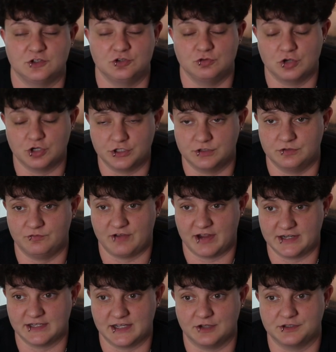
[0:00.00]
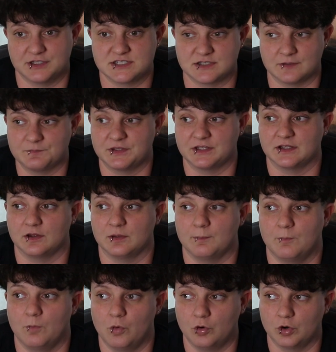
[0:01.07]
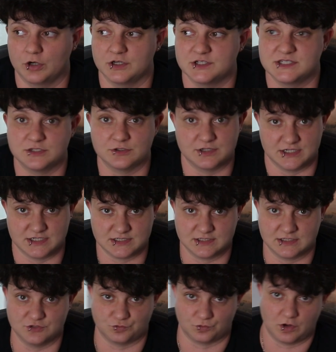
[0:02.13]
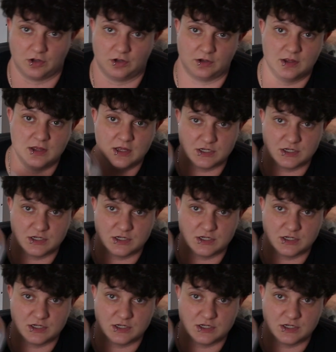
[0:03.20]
You could find out that something more serious is wrong.